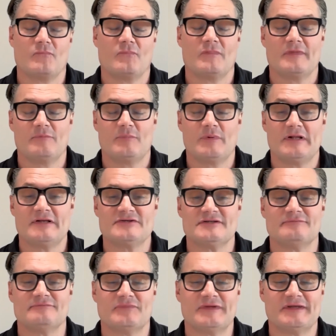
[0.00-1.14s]
Pleasure.
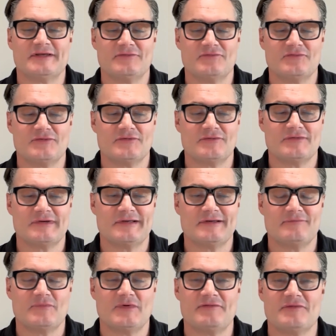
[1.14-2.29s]
Thank you for
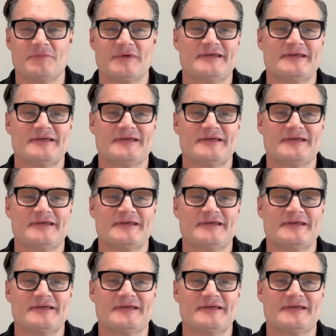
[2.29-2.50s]
having me.